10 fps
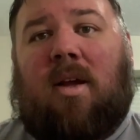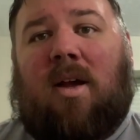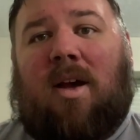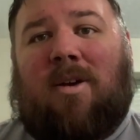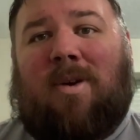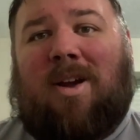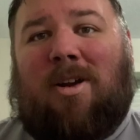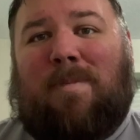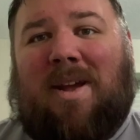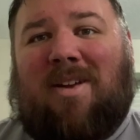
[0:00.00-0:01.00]
honoring our
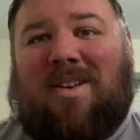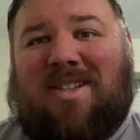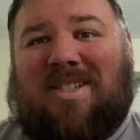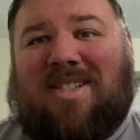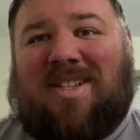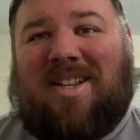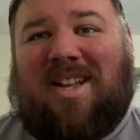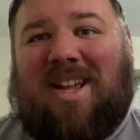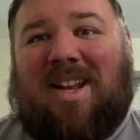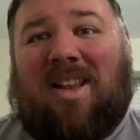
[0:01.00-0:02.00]
parents
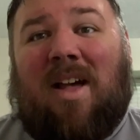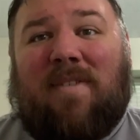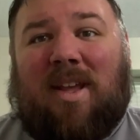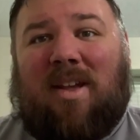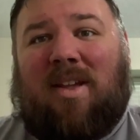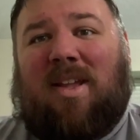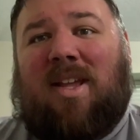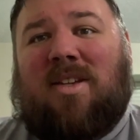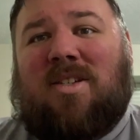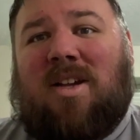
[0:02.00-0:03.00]
and loving
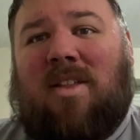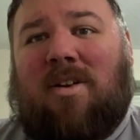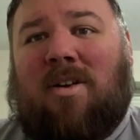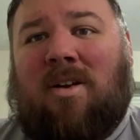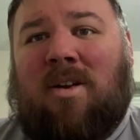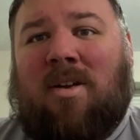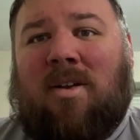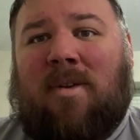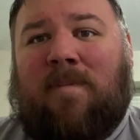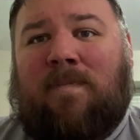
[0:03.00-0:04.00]
each other,
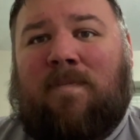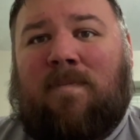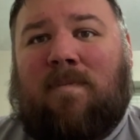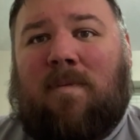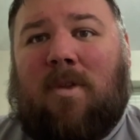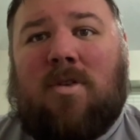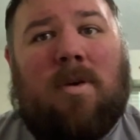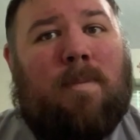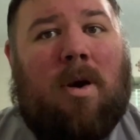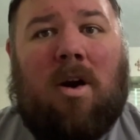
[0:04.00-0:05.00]
those are
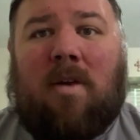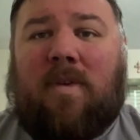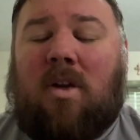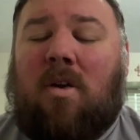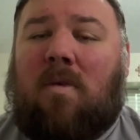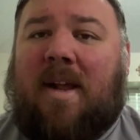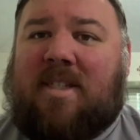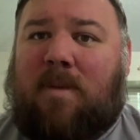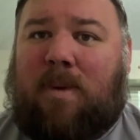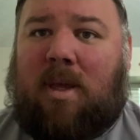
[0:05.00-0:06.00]
part of a good
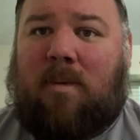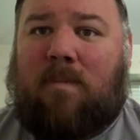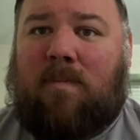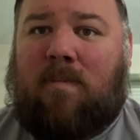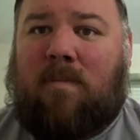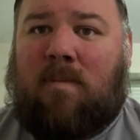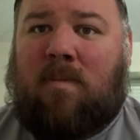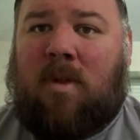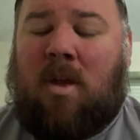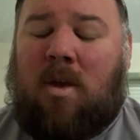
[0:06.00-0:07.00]
recipe.
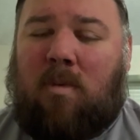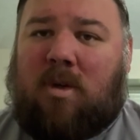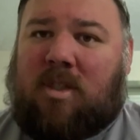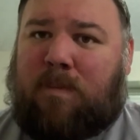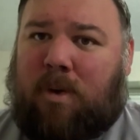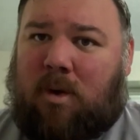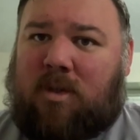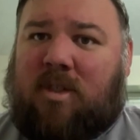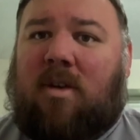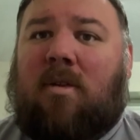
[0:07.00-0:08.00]
We're
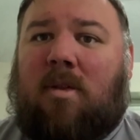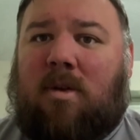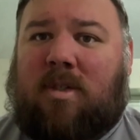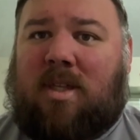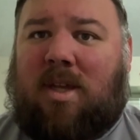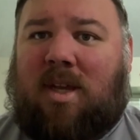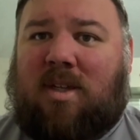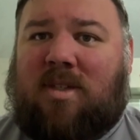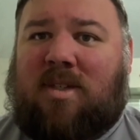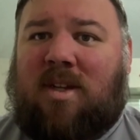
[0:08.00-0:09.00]
supposed to do those
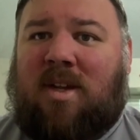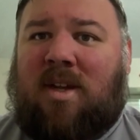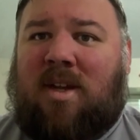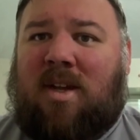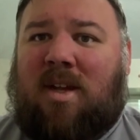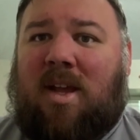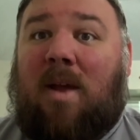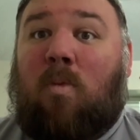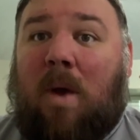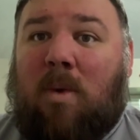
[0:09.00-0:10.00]
things.
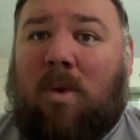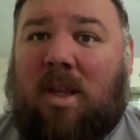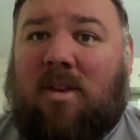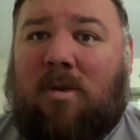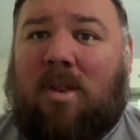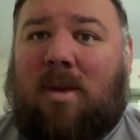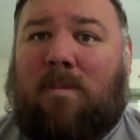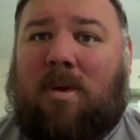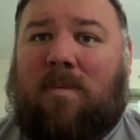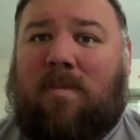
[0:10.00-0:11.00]
And when we do
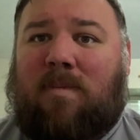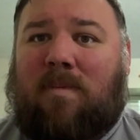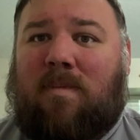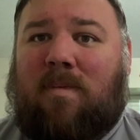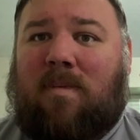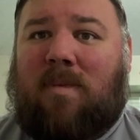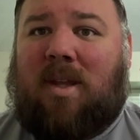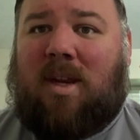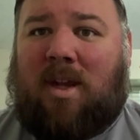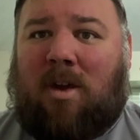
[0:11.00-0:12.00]
them,
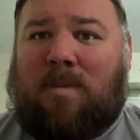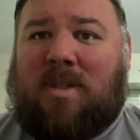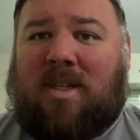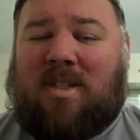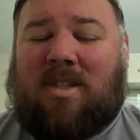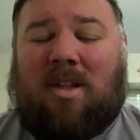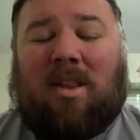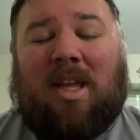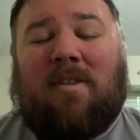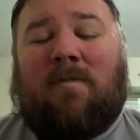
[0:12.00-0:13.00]
it helps us to
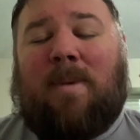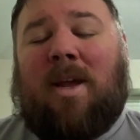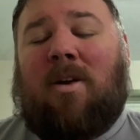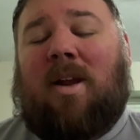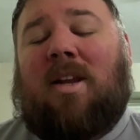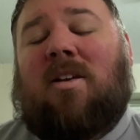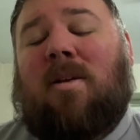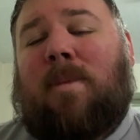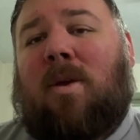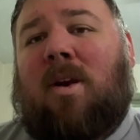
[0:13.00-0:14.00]
live better in
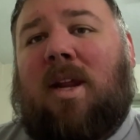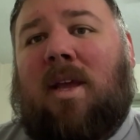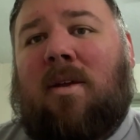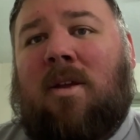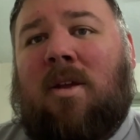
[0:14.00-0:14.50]
community.